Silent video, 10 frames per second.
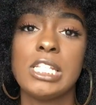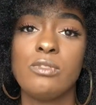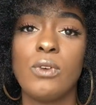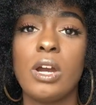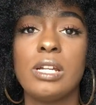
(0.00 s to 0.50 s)
as
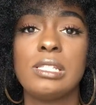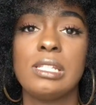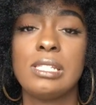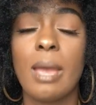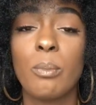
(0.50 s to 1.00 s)
far as the
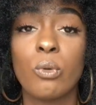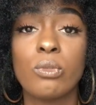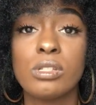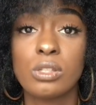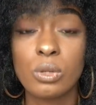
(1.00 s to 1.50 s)
type of
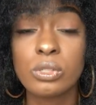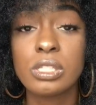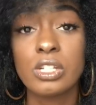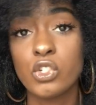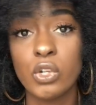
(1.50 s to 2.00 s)
results
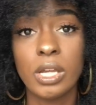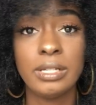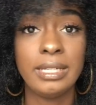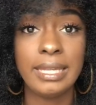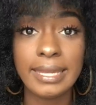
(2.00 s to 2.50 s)
that you're
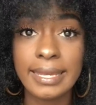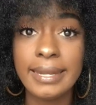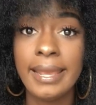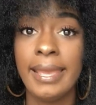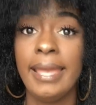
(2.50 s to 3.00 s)
gonna get.